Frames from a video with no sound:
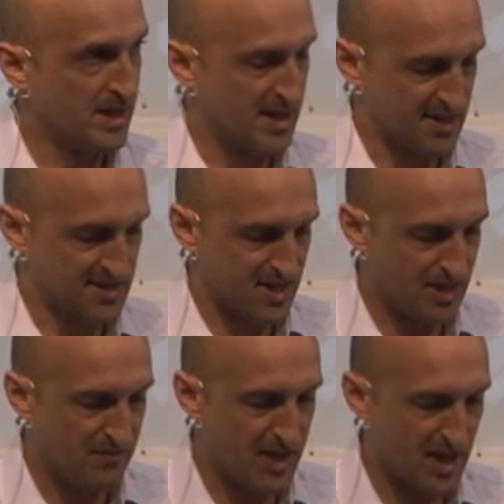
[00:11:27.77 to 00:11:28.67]
In a
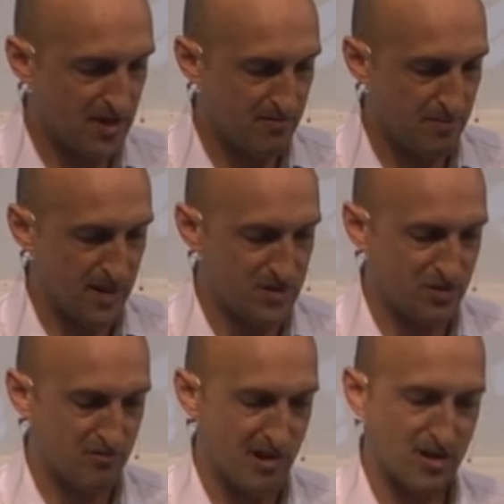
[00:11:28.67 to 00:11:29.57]
study of 800
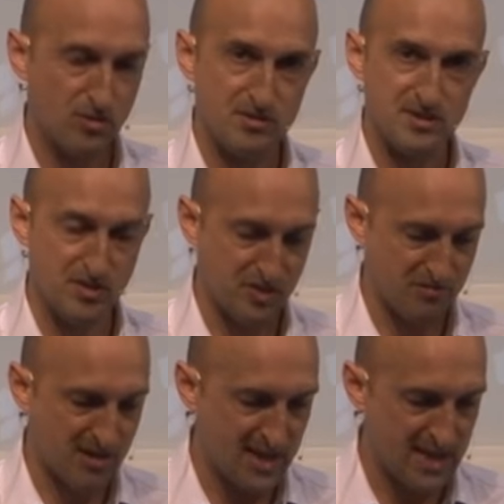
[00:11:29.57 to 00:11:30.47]
patient records in
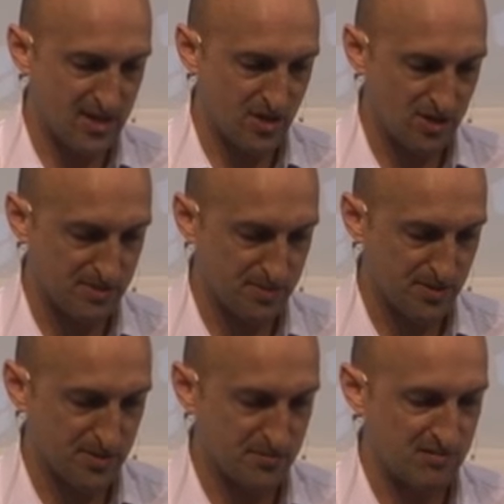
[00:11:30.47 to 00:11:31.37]
3 leading
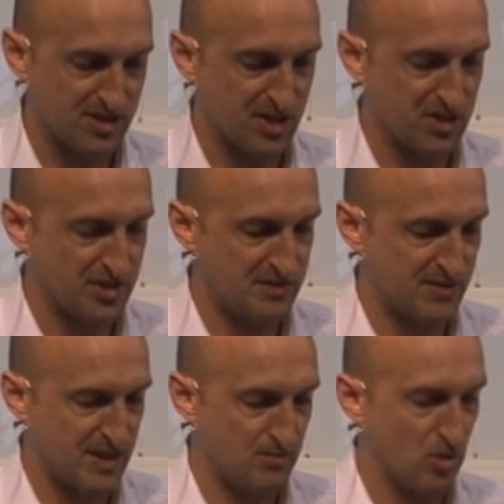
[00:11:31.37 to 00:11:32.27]
hospitals, researchers
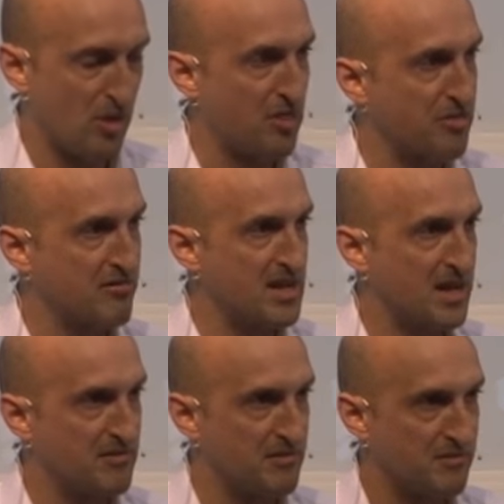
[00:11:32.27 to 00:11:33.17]
found more than
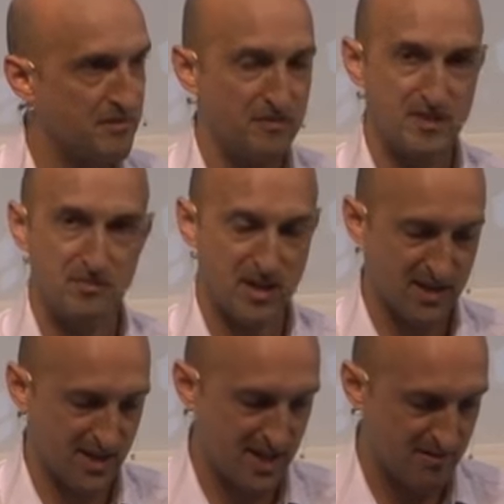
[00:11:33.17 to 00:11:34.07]
350
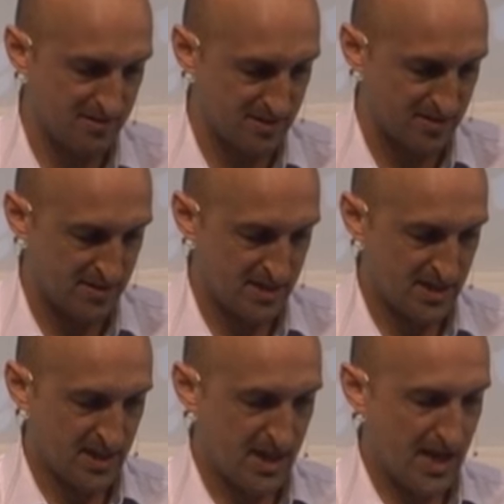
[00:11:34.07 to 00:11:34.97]
medical errors.
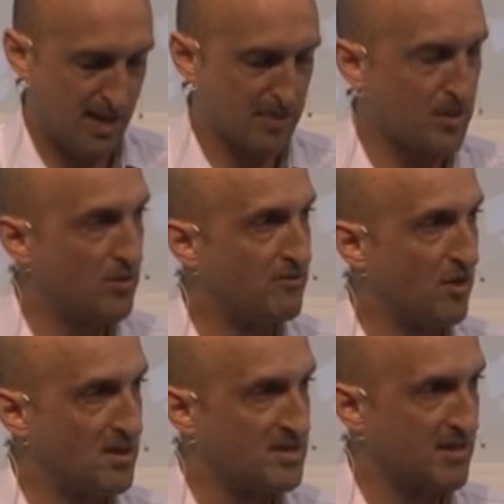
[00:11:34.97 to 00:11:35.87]
How many were
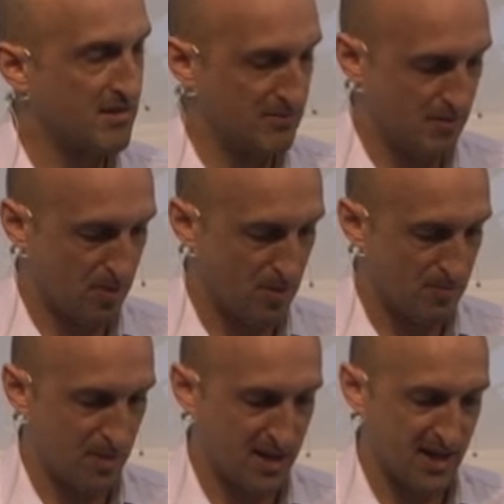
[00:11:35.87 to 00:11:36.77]
voluntarily
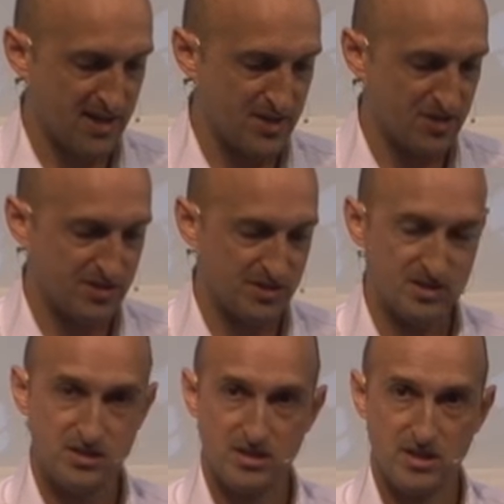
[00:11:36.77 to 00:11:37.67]
reported by
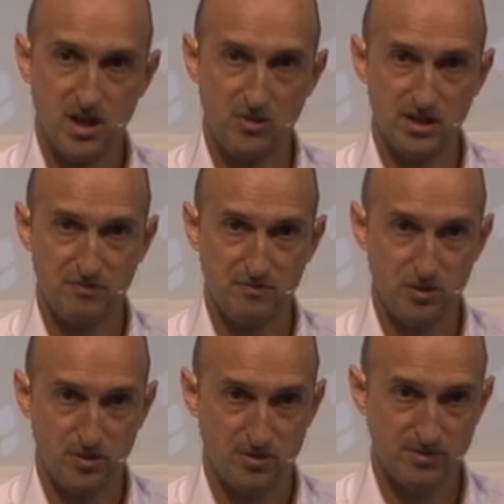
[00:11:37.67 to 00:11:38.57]
clinicians? Only
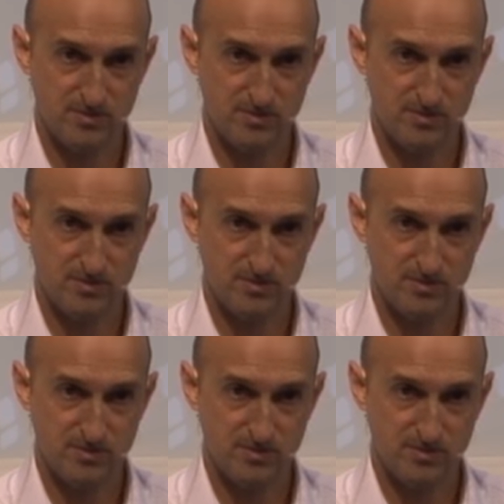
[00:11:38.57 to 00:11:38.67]
4.